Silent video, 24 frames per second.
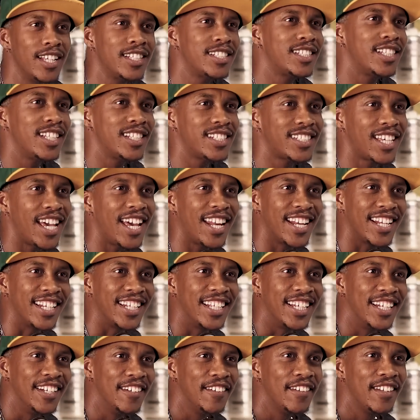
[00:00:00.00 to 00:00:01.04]
let's let's get it. Make
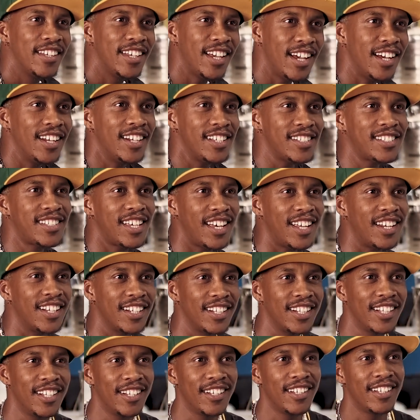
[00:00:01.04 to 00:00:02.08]
it work. Yeah, let's get we'll it. Make
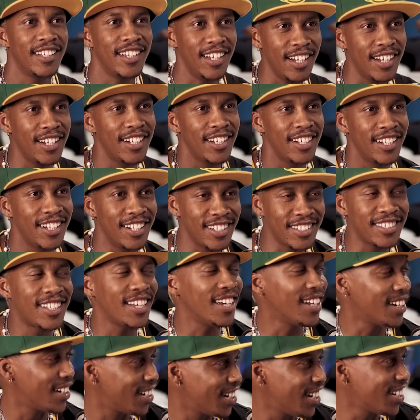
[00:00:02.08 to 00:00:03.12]
it work. Don't yeah. worry about let's it.
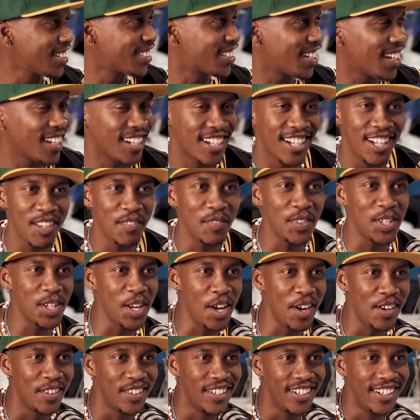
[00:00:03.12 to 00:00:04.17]
Let's get it. Let's, let's get, get a few
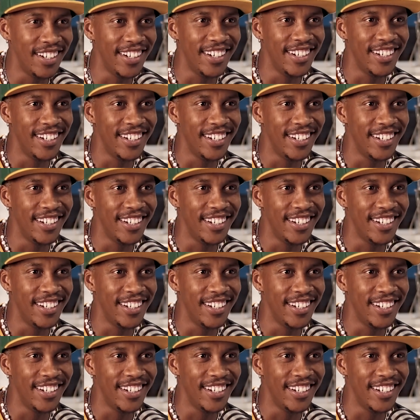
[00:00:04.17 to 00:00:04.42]
names.